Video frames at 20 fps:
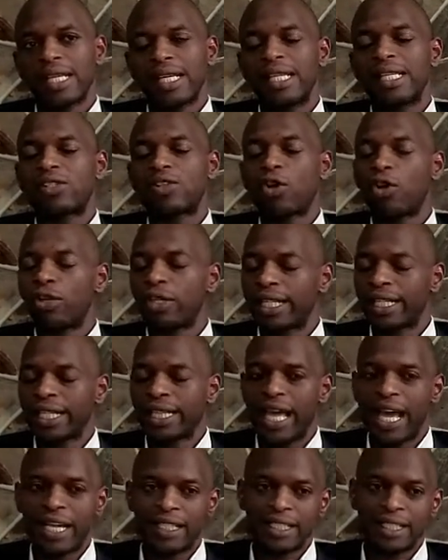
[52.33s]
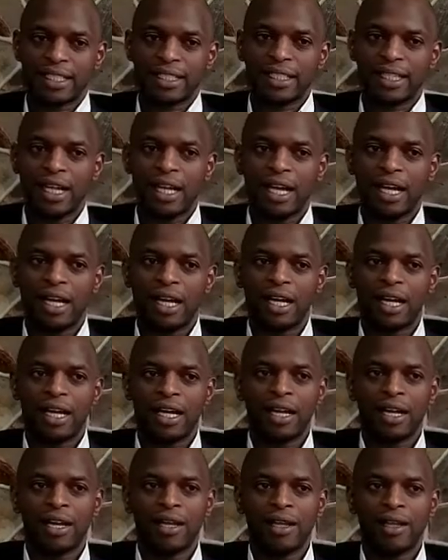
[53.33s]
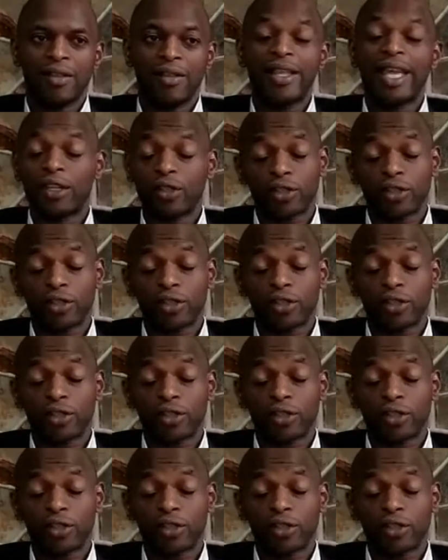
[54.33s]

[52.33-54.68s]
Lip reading: It's only that they